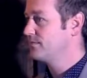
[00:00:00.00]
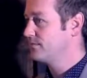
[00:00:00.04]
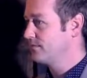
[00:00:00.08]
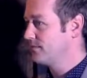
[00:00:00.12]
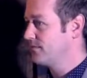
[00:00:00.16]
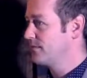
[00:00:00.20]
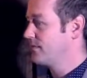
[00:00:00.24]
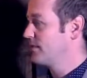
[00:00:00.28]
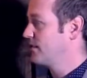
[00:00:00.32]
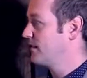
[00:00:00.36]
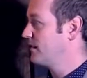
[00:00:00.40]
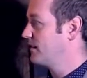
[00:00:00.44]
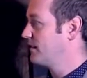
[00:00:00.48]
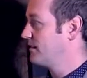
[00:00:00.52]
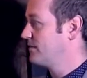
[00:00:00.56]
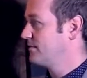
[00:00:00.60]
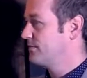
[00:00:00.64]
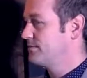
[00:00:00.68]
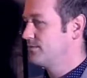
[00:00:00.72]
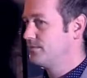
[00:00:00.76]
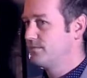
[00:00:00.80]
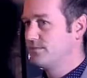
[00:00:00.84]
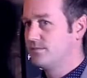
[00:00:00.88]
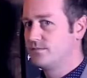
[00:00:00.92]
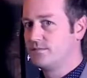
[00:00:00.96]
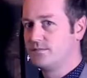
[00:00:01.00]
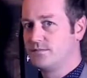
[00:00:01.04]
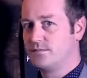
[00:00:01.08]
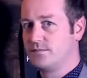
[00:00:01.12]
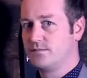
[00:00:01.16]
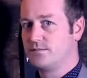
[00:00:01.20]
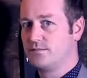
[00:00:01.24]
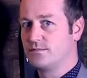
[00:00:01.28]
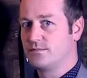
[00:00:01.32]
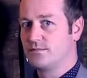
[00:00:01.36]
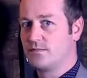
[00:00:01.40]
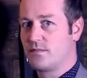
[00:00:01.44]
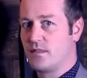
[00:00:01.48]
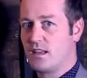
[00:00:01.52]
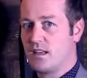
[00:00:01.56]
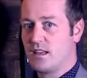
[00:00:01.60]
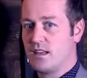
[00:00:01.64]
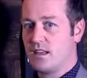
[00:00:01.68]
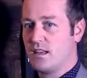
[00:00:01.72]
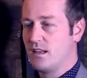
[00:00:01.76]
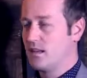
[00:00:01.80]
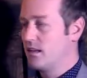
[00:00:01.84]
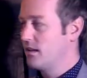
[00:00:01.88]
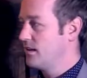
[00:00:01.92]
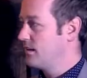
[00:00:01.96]
But you do get that feeling
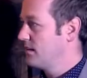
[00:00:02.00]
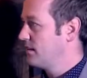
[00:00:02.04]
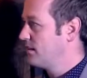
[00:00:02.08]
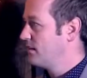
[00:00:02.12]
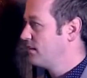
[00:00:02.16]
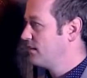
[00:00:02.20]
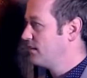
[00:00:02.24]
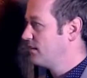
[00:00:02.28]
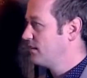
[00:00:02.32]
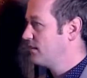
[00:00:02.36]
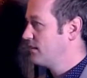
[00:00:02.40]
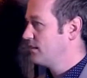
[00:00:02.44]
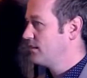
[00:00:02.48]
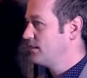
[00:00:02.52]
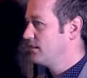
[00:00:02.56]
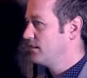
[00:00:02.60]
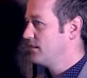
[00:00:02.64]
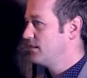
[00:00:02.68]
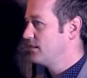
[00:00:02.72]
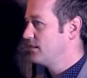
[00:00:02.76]
like you're still being